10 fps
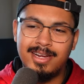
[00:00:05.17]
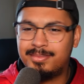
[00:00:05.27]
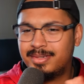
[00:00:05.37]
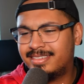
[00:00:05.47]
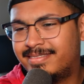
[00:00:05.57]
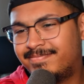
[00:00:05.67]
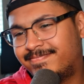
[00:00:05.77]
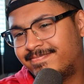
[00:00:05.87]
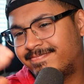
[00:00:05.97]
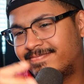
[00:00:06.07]
right? But
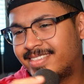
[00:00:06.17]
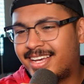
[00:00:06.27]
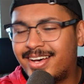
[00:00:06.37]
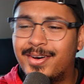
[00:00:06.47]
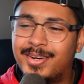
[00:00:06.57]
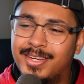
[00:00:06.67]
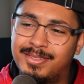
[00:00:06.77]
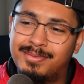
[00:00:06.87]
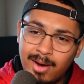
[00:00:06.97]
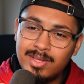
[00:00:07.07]
I don't
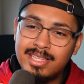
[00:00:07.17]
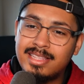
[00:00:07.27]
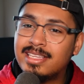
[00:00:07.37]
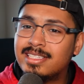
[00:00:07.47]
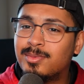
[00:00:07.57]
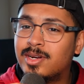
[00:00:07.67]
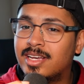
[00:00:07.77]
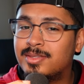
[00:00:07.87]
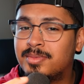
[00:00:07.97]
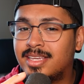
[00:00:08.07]
know. I really think someone
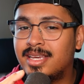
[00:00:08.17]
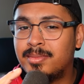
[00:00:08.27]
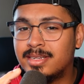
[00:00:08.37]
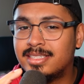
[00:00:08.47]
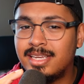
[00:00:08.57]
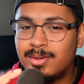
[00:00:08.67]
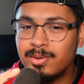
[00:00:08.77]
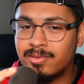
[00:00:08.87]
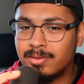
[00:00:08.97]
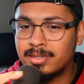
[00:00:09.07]
else has been keeping a
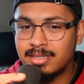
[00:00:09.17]
secret from